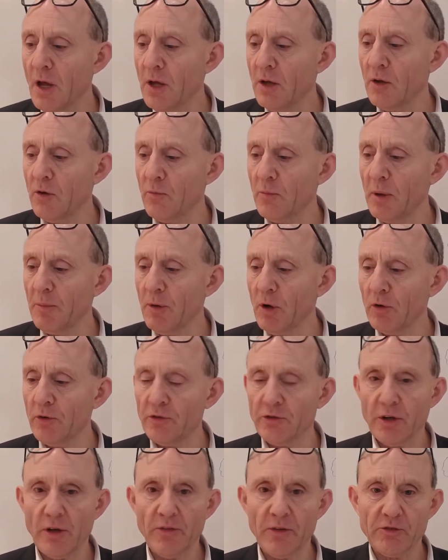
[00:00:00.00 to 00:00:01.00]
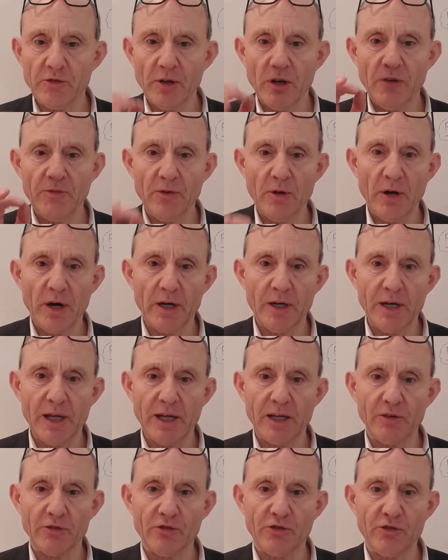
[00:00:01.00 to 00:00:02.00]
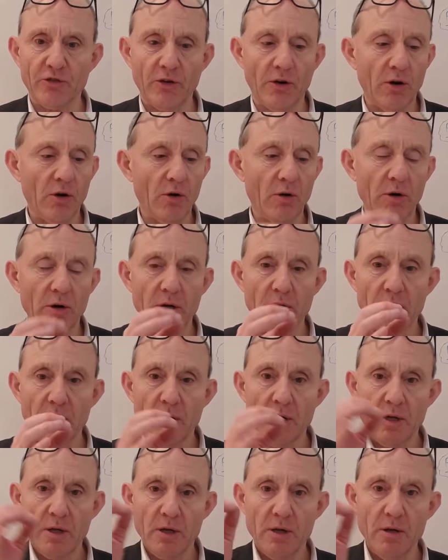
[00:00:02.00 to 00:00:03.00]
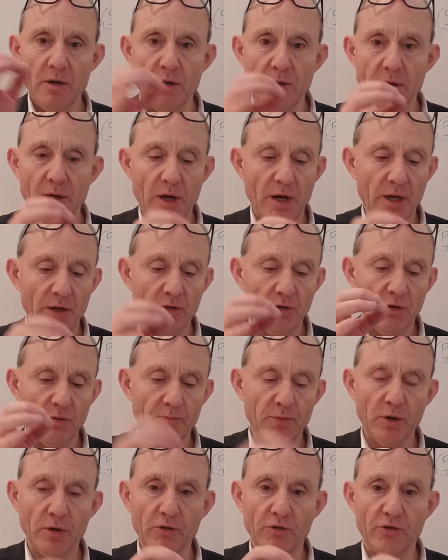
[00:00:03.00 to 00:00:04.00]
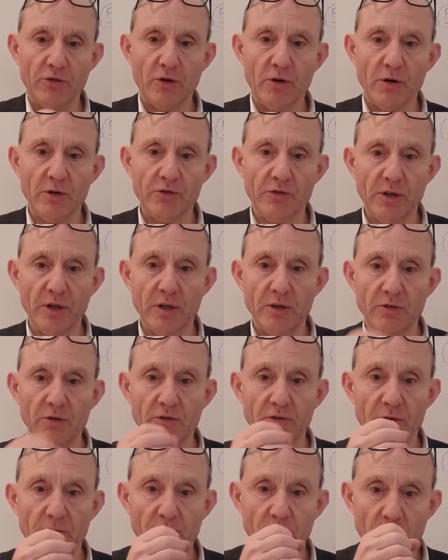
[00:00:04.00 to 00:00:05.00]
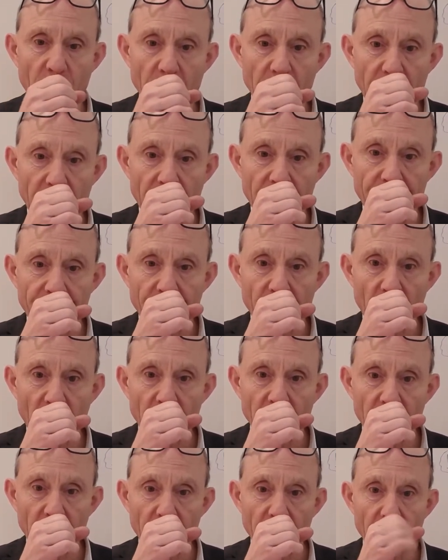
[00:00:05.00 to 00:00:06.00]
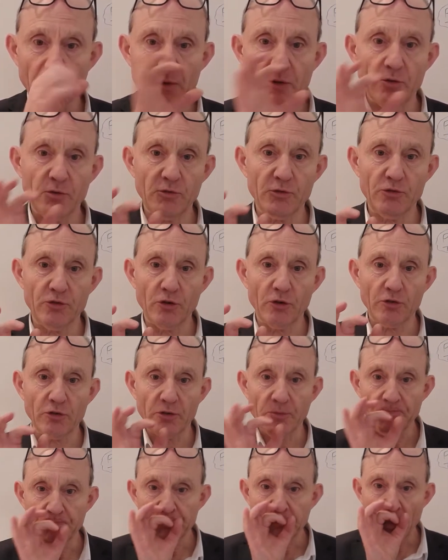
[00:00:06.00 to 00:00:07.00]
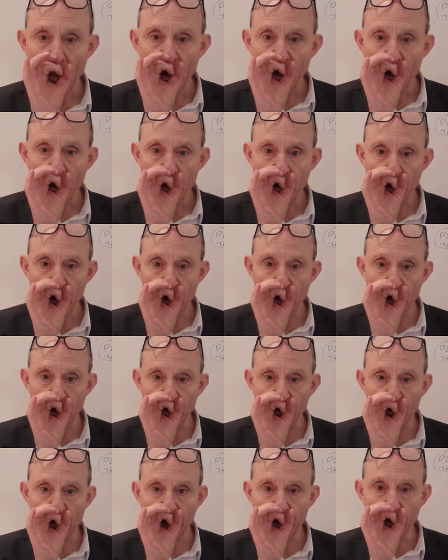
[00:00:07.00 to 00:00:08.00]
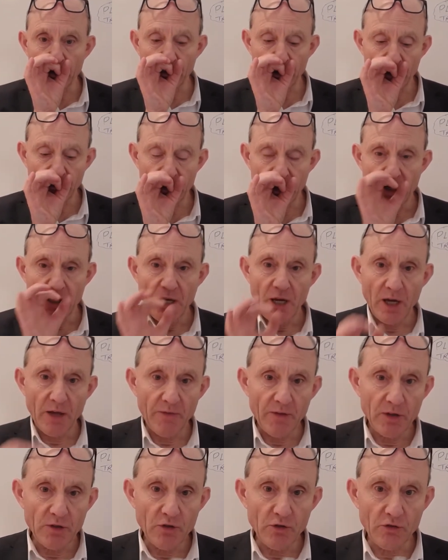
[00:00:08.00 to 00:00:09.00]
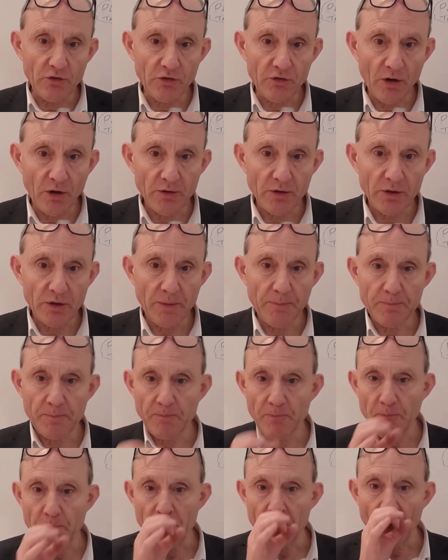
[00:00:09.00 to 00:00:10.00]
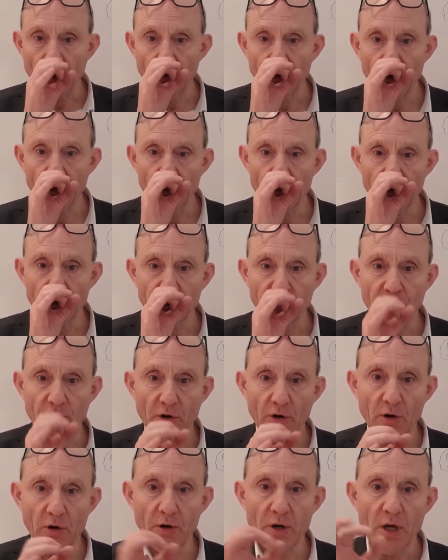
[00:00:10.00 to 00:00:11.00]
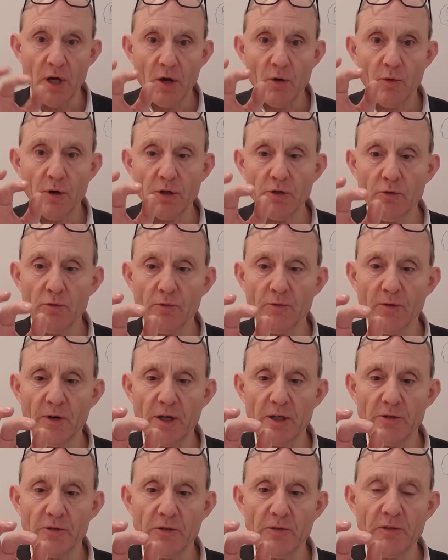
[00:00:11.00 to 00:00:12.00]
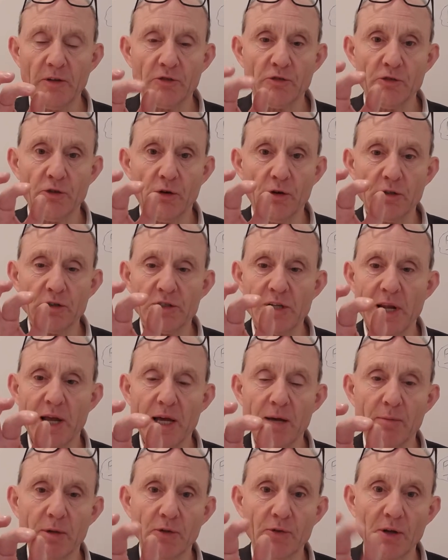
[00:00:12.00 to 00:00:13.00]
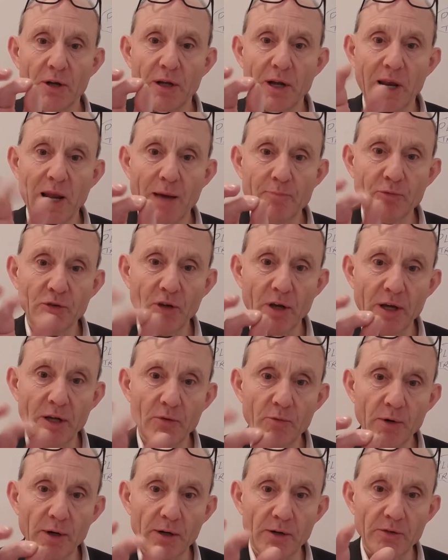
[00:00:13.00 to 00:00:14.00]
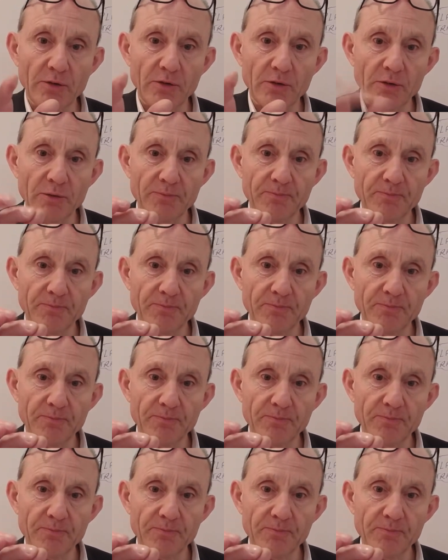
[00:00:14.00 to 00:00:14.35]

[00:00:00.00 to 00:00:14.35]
You would maybe understand this if you had like a straw and you put a straw, say, into some water or some juice or drink or whatever, and then you sucked through the straw. What you would find is that the straw is liable to collapse inwards.